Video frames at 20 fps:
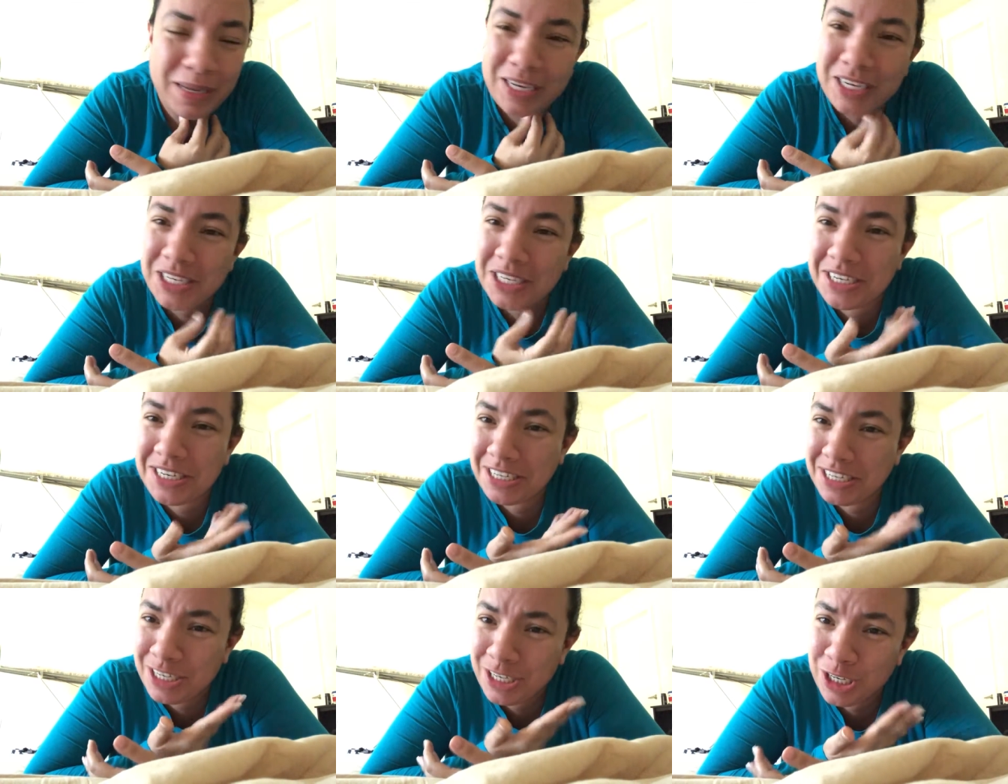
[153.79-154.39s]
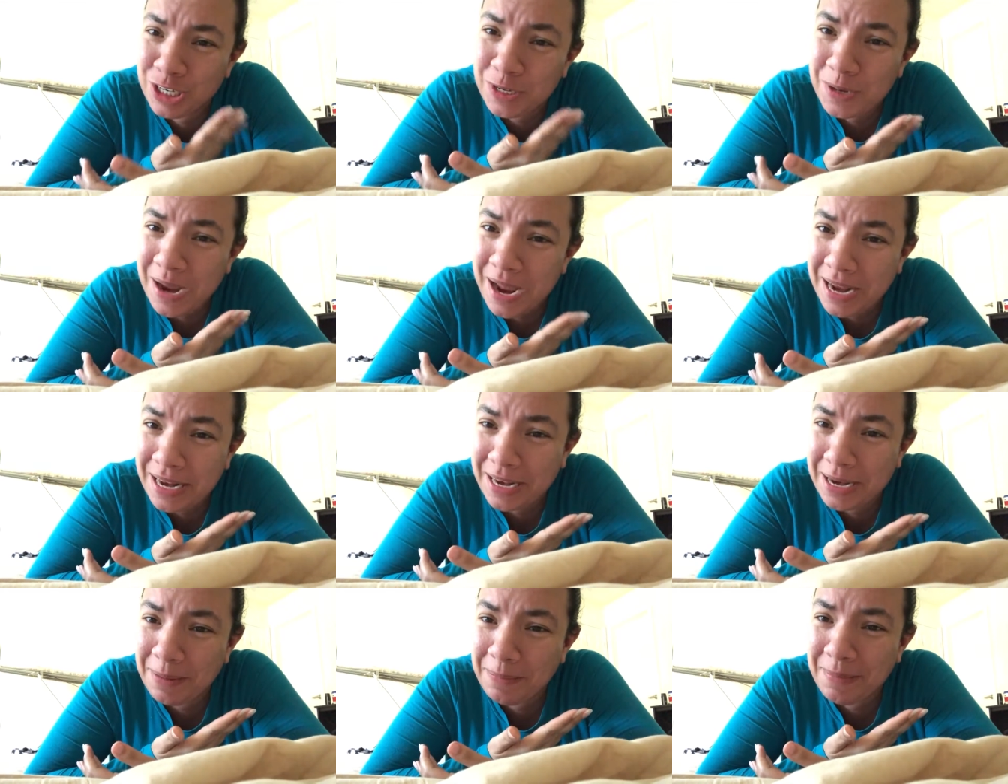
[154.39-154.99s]
but she
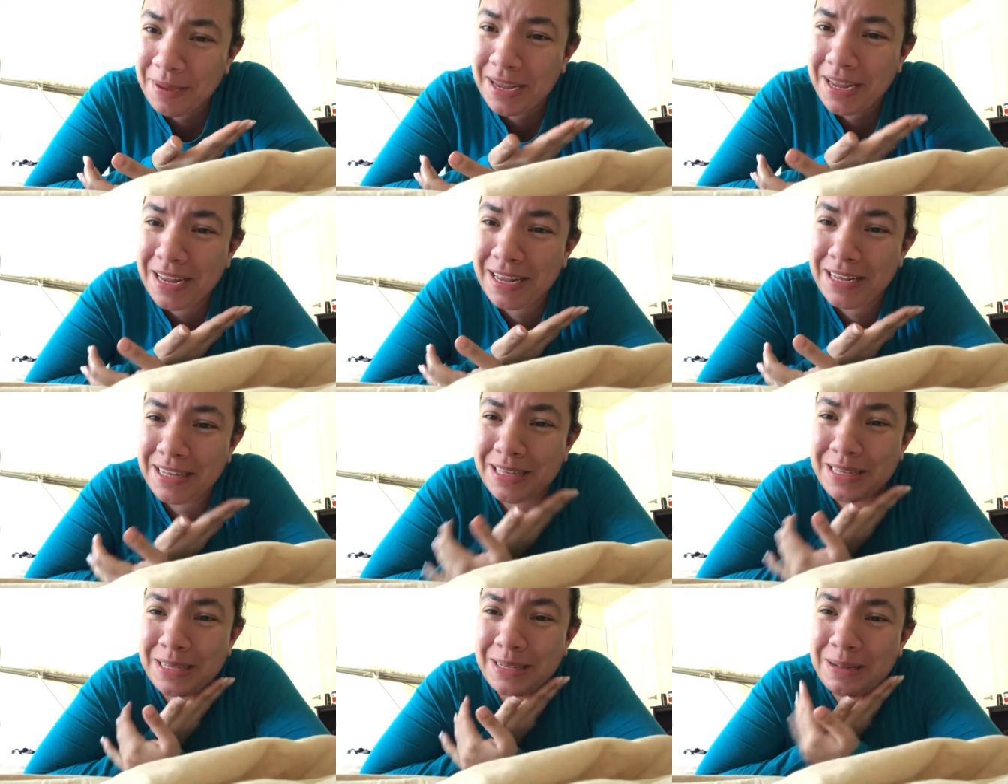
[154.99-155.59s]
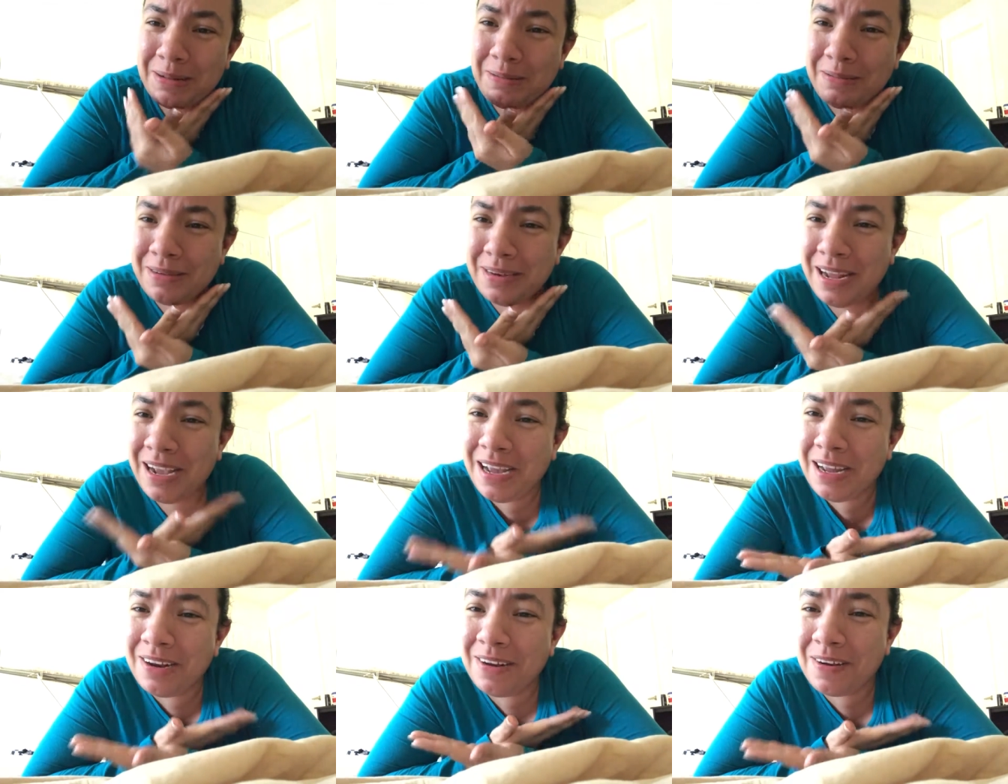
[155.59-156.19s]
distracted me,
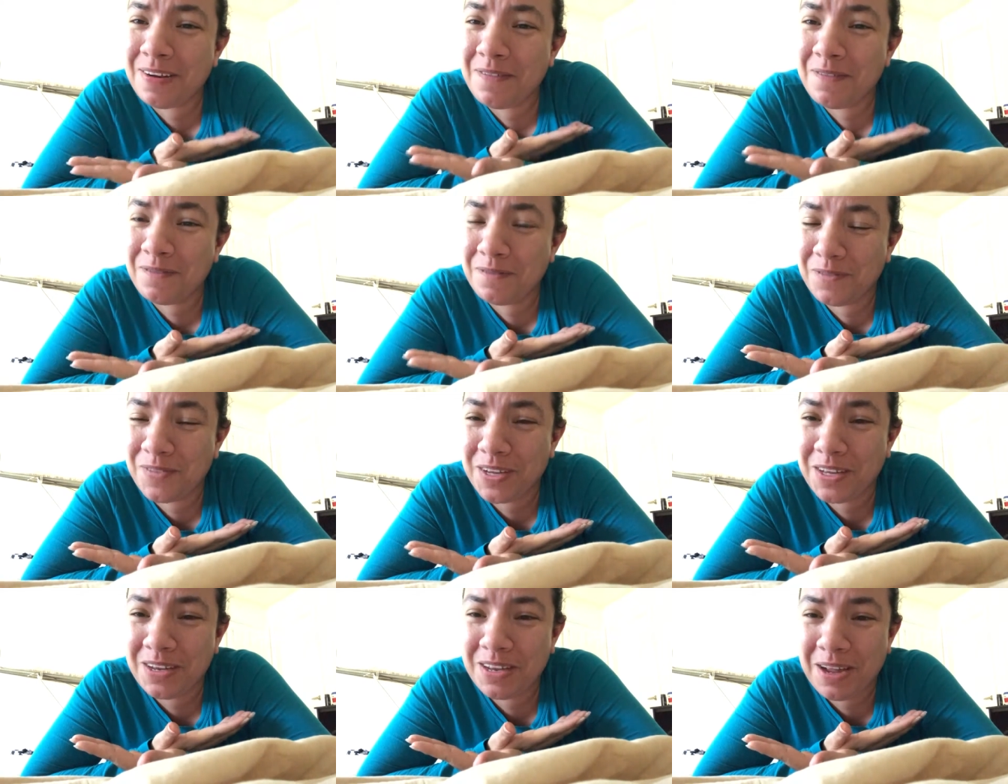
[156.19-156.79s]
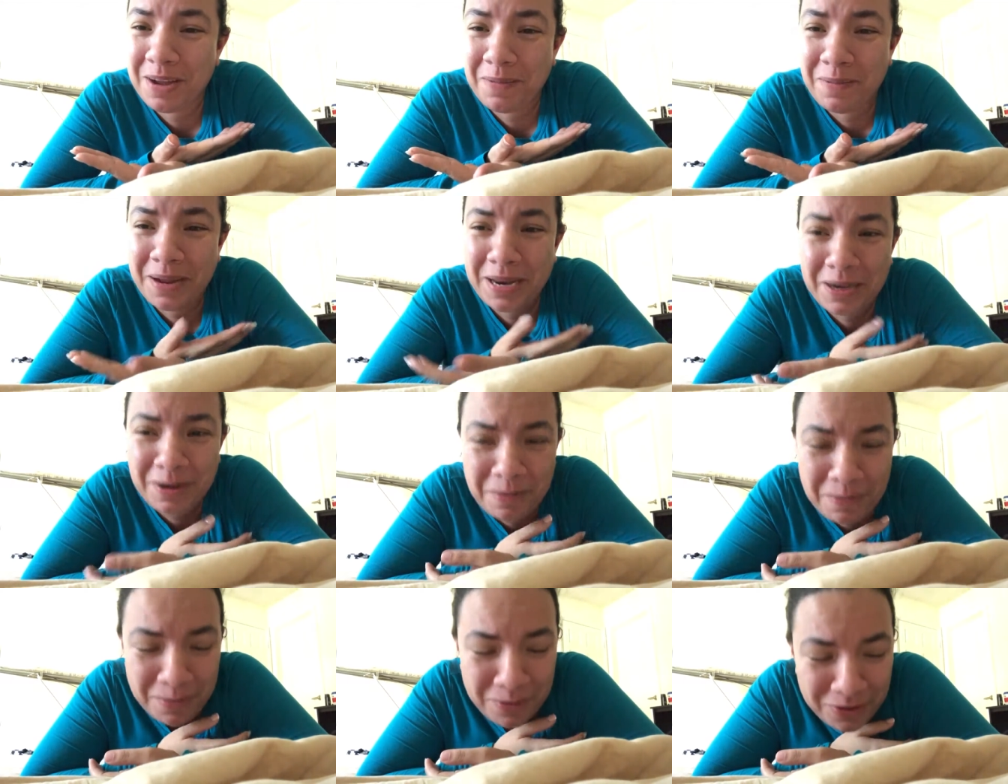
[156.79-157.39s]
so now I don't even feel
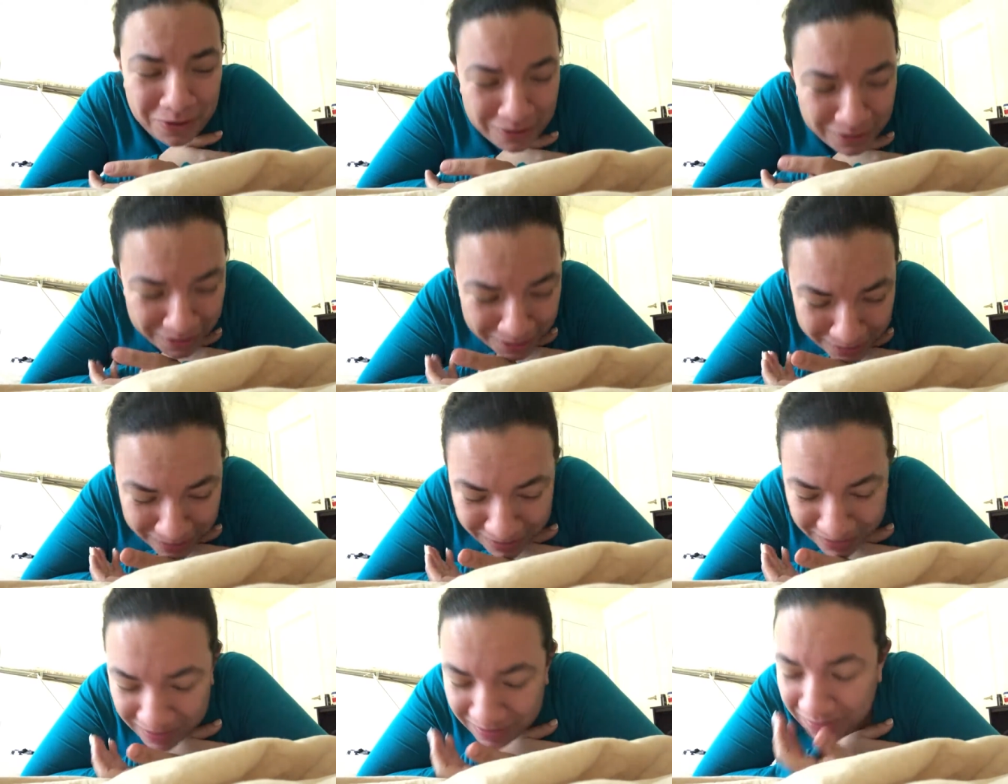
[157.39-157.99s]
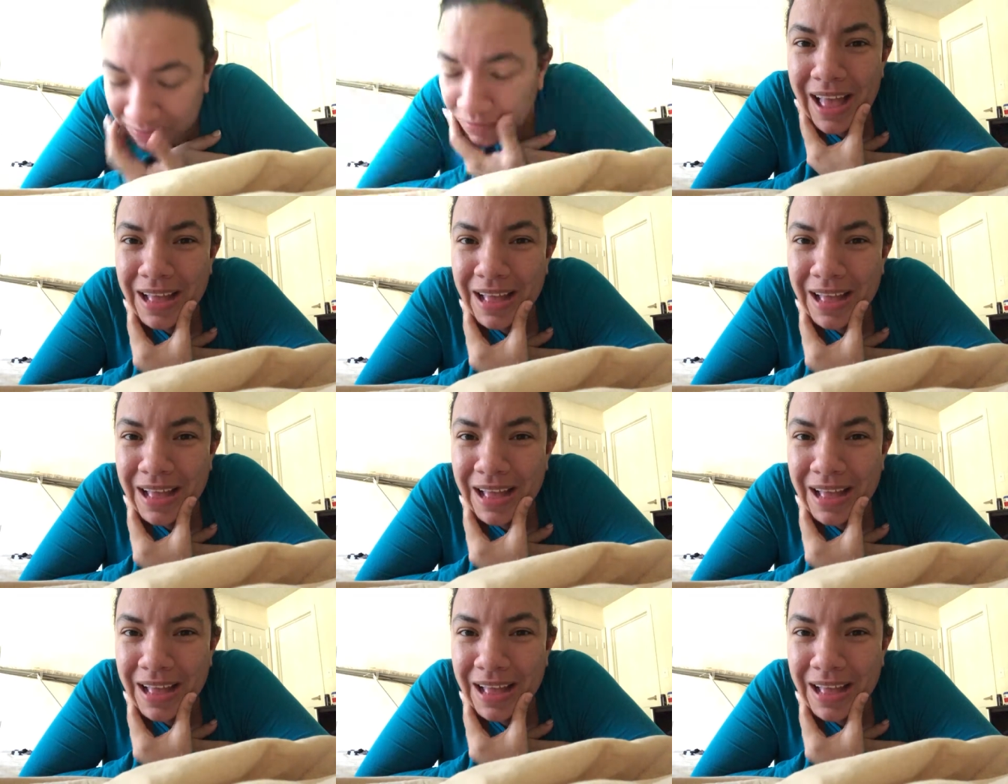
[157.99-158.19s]
that way no more.